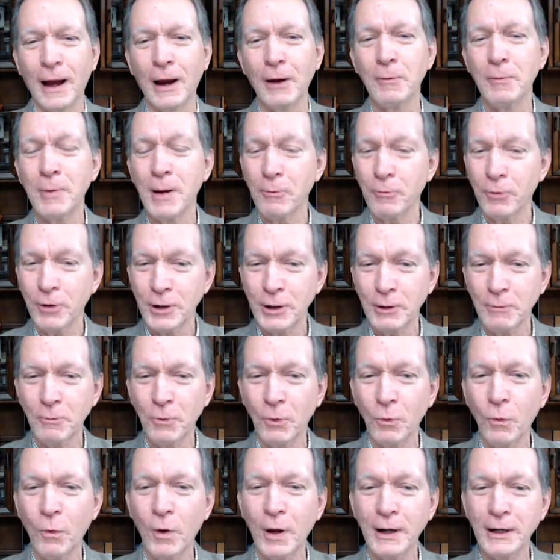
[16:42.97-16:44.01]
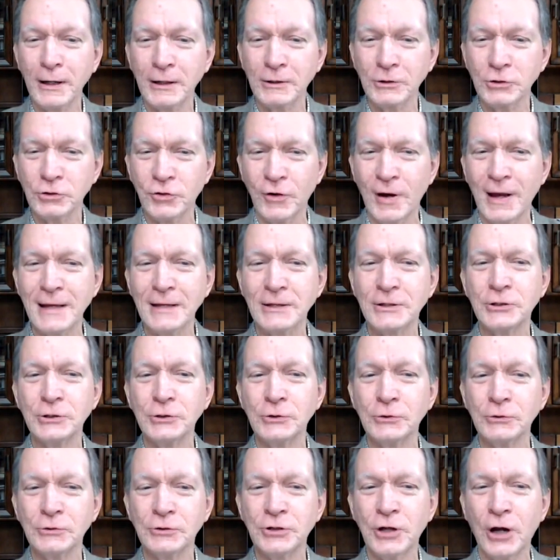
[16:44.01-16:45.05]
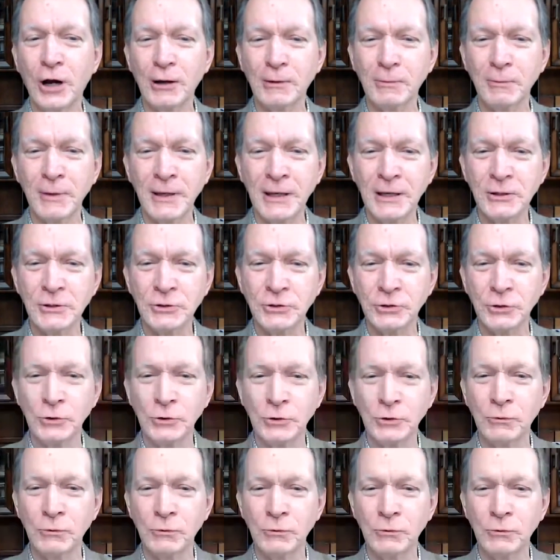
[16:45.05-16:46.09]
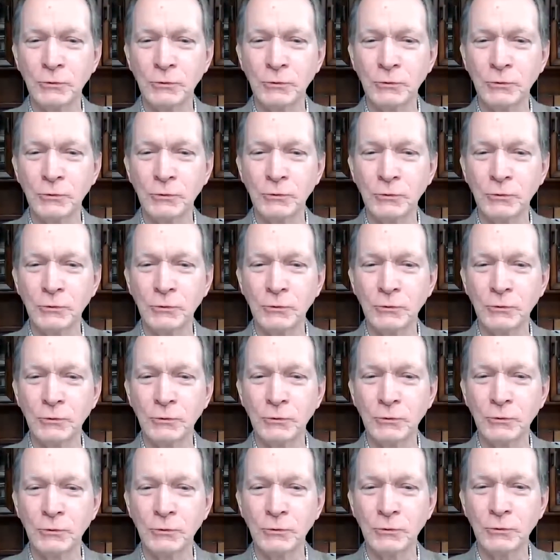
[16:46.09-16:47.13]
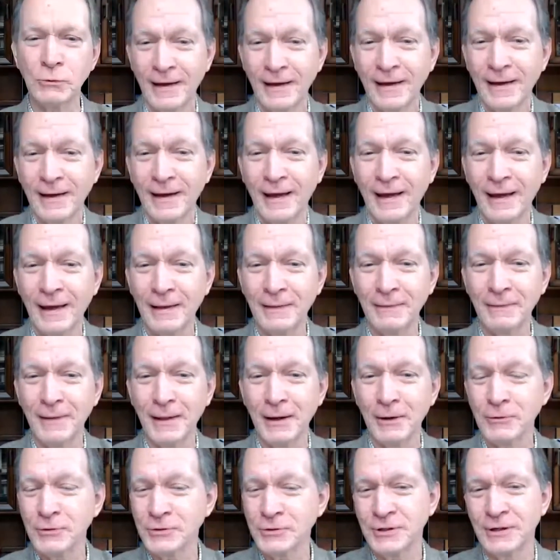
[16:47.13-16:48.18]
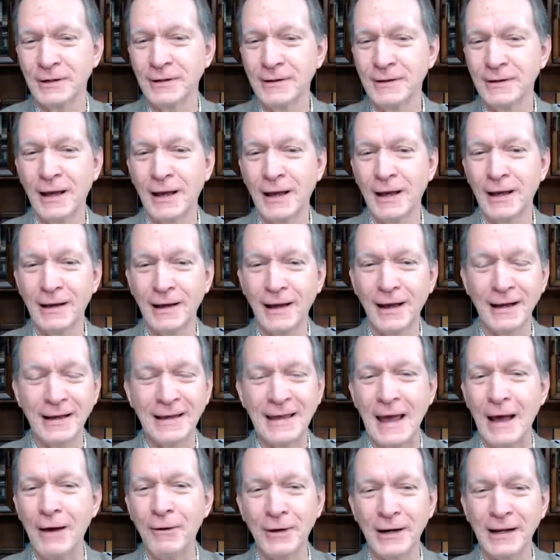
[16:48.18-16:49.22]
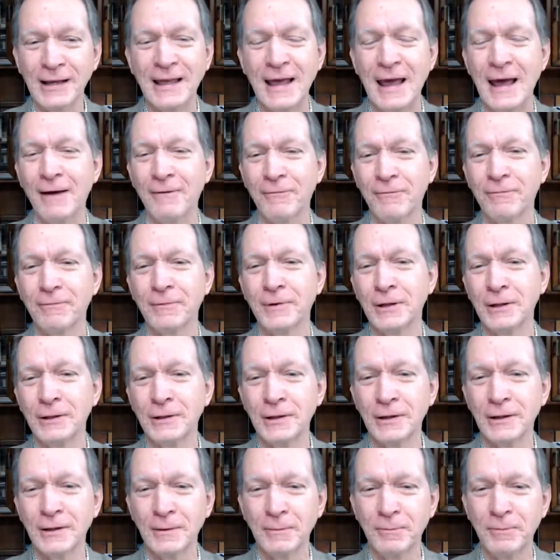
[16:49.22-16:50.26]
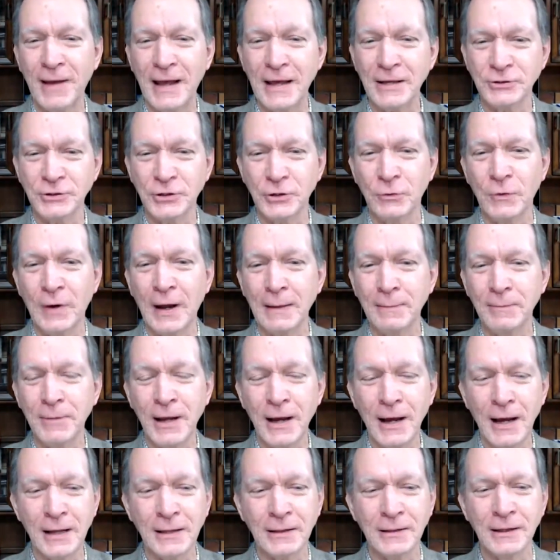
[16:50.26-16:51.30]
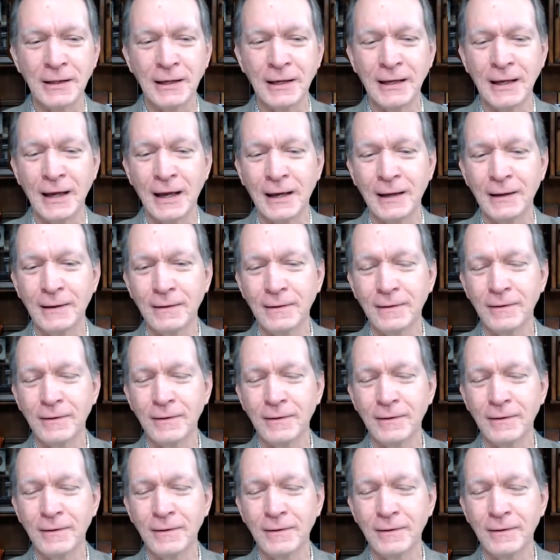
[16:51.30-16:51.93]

I remember him trying to talk me into riding a calf, and there was a cow and a calf in the pasture right behind the